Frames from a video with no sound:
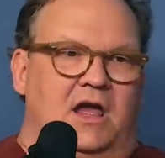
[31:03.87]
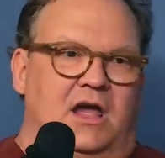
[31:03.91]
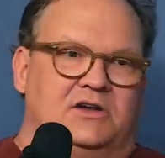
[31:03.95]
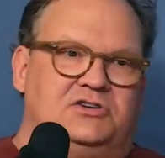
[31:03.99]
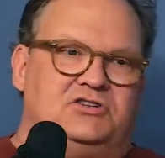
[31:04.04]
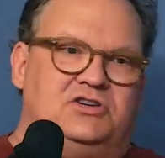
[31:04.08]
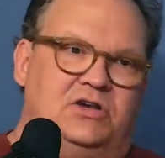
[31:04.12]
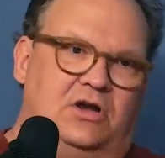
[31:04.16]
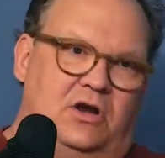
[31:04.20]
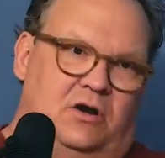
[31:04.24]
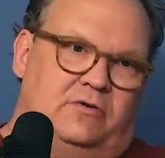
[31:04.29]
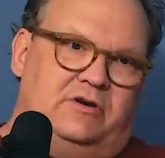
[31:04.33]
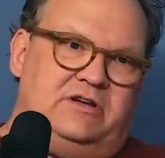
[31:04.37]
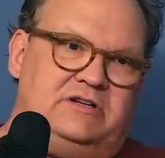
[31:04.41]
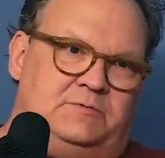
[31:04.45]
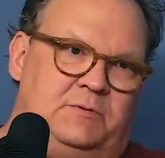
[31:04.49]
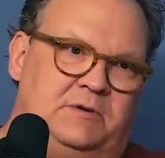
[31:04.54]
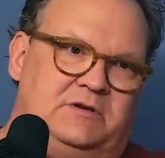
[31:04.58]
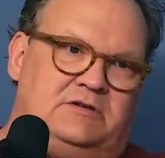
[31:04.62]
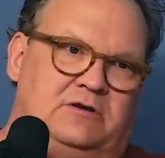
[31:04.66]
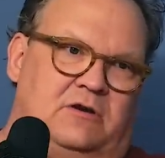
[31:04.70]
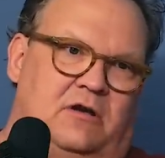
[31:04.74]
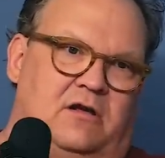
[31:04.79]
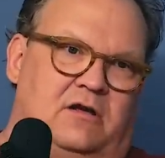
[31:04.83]
And she'd always
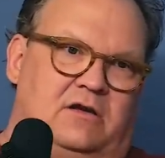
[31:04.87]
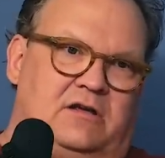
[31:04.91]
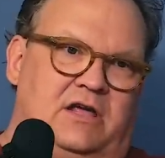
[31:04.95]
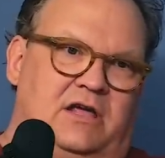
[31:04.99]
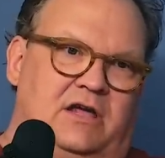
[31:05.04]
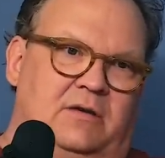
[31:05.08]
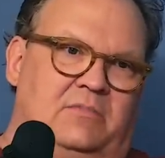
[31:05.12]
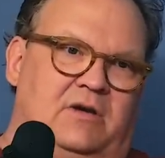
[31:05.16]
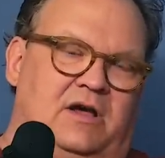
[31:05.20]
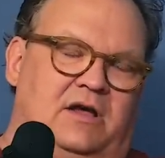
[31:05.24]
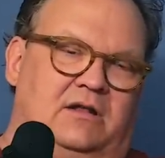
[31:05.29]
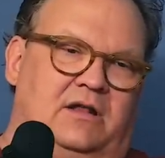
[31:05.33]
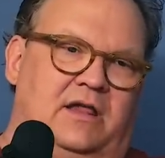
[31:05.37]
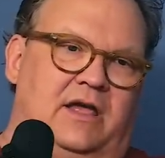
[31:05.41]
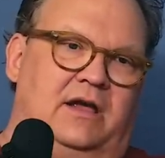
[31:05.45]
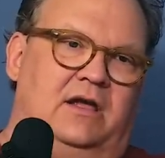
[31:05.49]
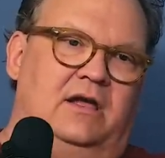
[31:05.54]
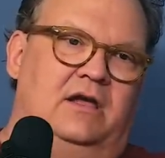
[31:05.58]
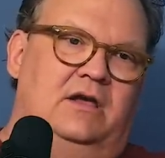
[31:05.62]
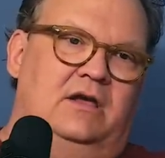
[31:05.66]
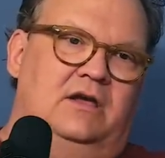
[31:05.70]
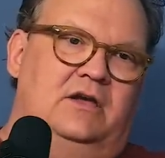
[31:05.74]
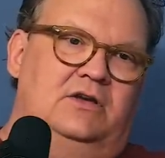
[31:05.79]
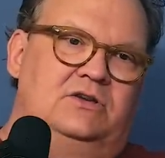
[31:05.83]
be talking about,
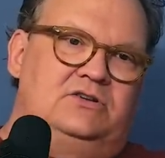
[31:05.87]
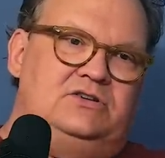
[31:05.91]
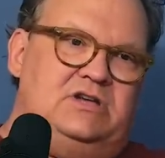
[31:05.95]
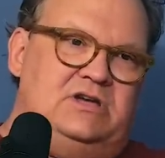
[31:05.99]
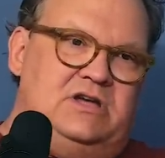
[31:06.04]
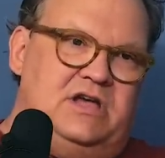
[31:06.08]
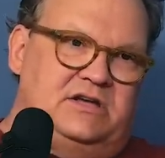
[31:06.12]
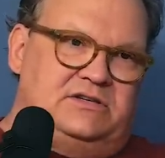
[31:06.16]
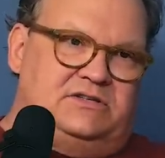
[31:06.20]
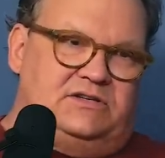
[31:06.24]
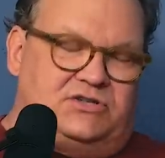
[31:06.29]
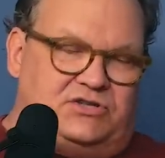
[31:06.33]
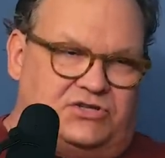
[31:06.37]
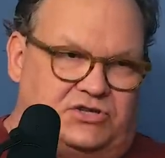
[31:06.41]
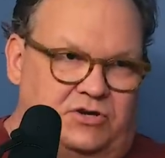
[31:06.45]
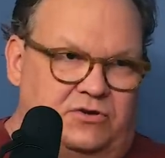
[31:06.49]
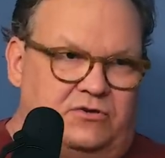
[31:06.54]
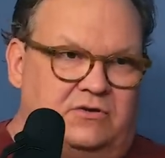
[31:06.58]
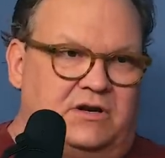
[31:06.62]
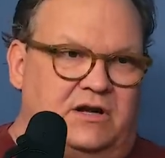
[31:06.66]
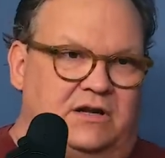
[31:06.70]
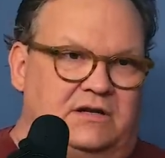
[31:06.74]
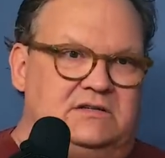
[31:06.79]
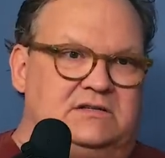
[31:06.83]
like, she has a
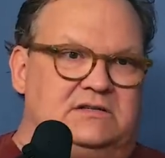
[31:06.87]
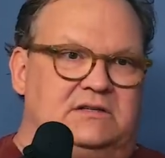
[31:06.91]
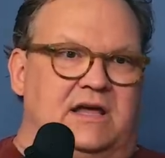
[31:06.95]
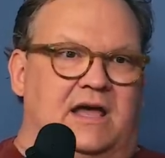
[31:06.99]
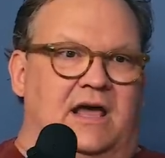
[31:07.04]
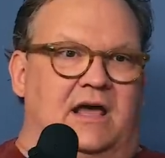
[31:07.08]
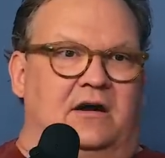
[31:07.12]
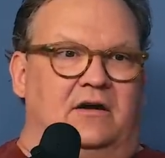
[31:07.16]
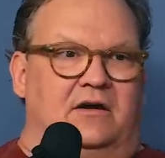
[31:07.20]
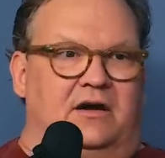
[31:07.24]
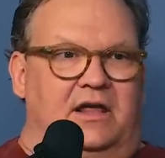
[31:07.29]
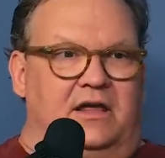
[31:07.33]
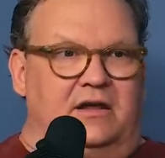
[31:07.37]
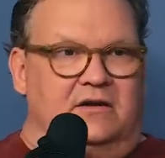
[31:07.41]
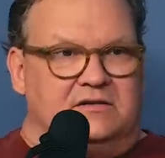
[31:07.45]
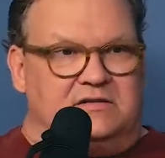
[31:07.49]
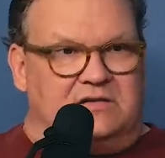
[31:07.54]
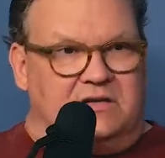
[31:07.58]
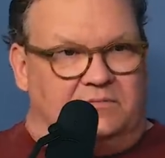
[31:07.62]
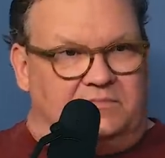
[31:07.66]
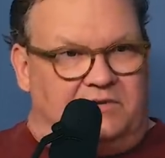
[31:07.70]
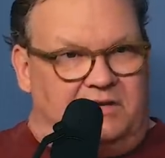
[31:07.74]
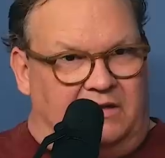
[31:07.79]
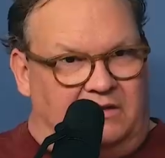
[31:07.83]
shoot on Saturday or
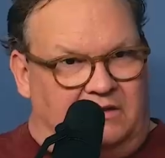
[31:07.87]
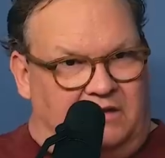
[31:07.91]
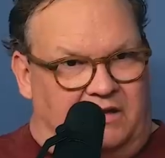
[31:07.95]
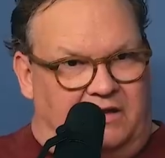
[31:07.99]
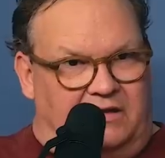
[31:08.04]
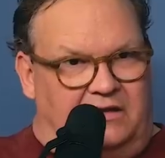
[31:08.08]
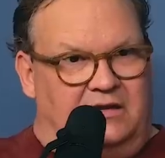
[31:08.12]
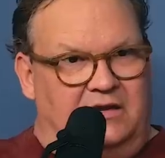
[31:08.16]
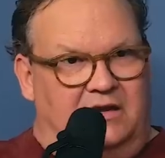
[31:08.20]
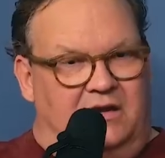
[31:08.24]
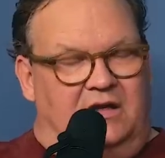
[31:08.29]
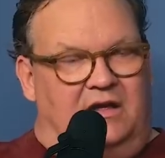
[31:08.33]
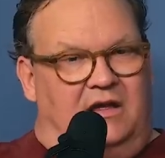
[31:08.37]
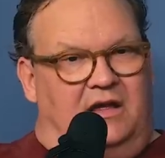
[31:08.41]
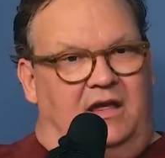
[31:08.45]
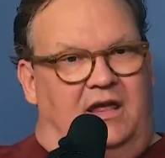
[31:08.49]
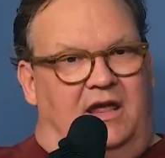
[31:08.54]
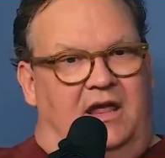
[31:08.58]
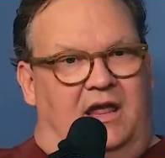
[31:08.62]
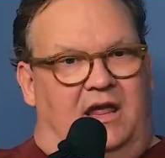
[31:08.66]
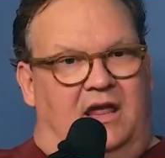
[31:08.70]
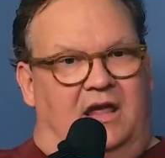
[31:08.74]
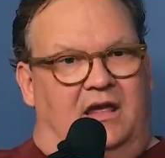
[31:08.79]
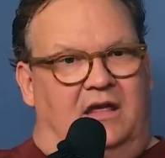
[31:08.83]
something, like,
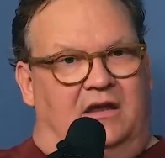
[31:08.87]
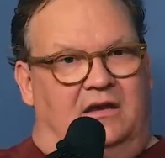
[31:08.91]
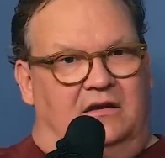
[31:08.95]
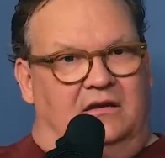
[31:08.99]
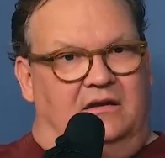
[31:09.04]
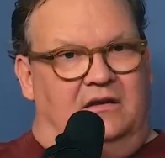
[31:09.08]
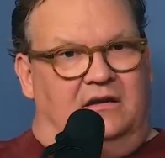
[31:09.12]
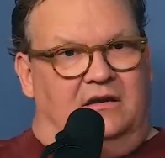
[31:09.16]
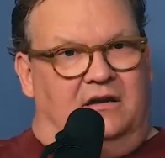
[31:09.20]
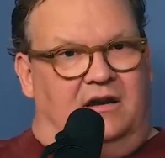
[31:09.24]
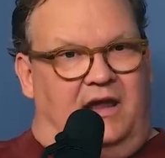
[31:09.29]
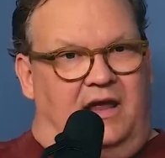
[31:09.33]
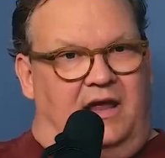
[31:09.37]
and